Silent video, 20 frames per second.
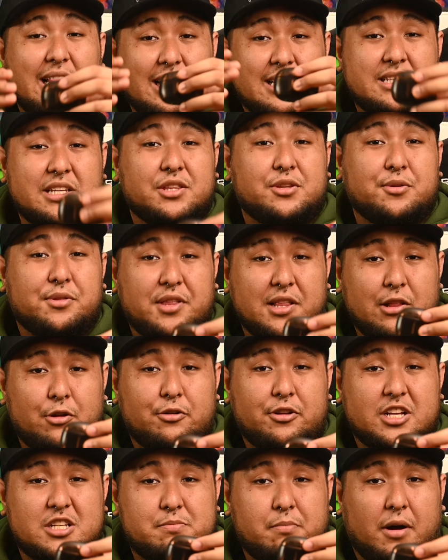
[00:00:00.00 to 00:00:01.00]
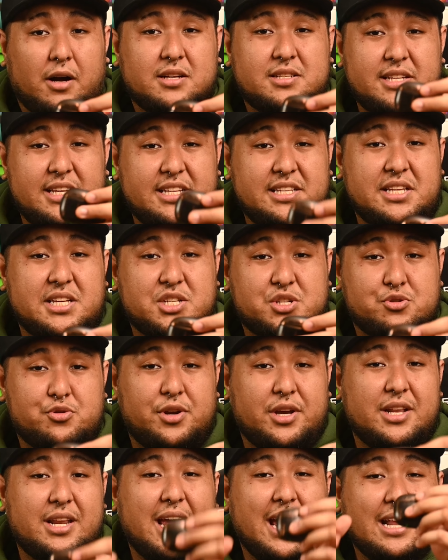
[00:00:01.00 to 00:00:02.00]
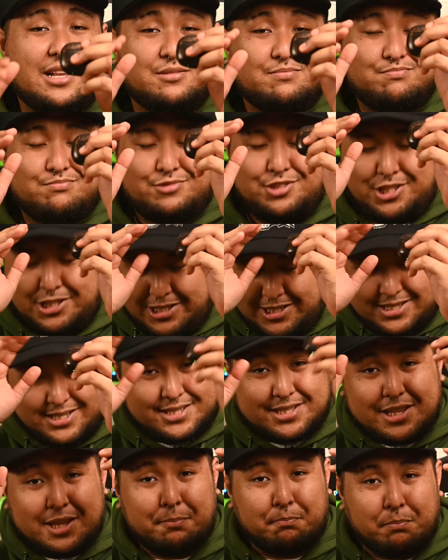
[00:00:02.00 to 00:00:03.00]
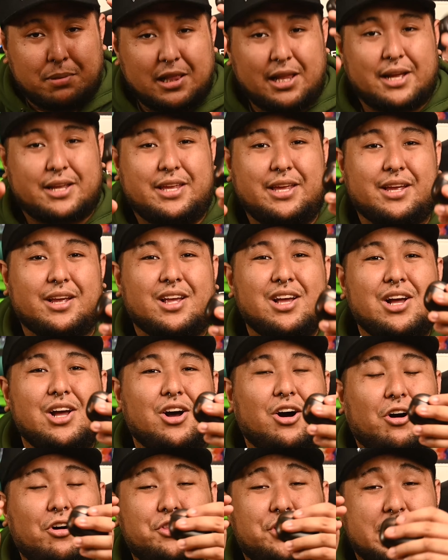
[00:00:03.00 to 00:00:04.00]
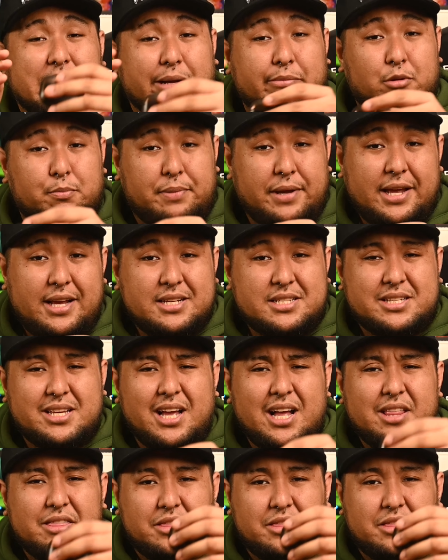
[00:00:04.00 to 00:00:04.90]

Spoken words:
listened to Thelonious Monk's Easy Street and Jesus, the plucking on the double bass,